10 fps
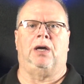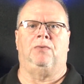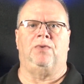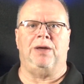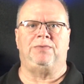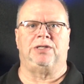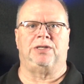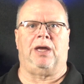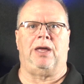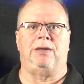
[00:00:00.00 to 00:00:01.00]
web
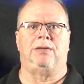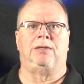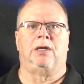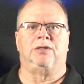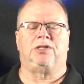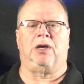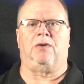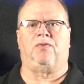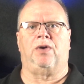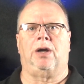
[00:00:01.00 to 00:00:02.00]
design
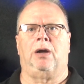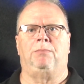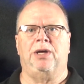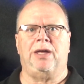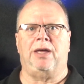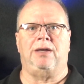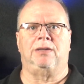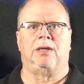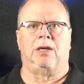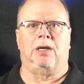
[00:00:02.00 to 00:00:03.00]
software, but
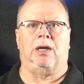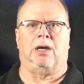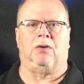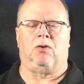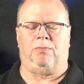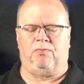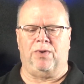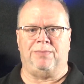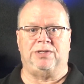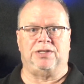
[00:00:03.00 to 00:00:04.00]
or
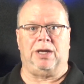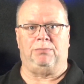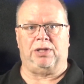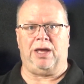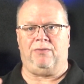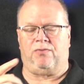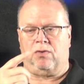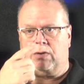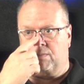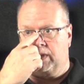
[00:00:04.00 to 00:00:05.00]
web design
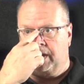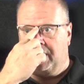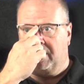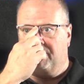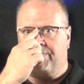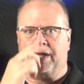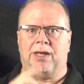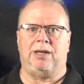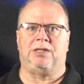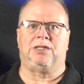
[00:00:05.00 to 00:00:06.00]
platform,
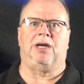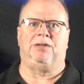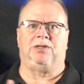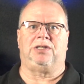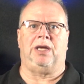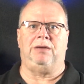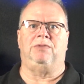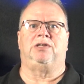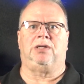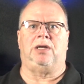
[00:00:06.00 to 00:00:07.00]
but it's not the same
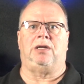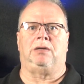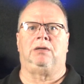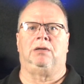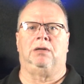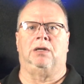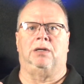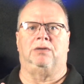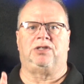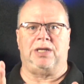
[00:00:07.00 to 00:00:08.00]
as a
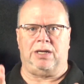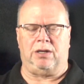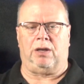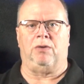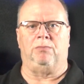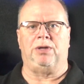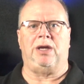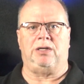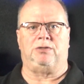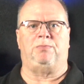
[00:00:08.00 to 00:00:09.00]
standalone
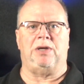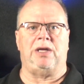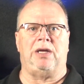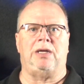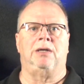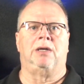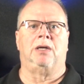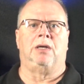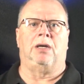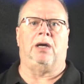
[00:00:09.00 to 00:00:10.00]
PHP
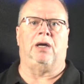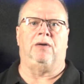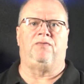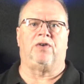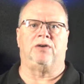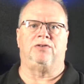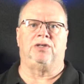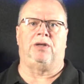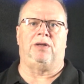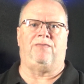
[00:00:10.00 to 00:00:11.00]

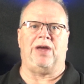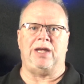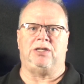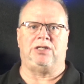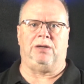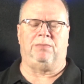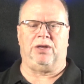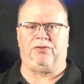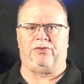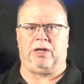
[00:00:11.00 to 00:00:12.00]
version of
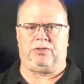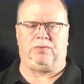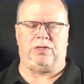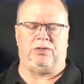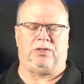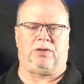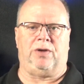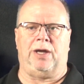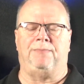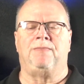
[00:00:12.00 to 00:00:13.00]
HTML sites we used to
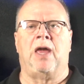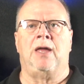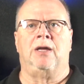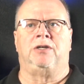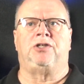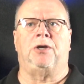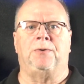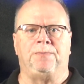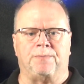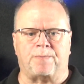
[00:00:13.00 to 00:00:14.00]
create.
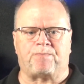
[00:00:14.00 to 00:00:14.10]
So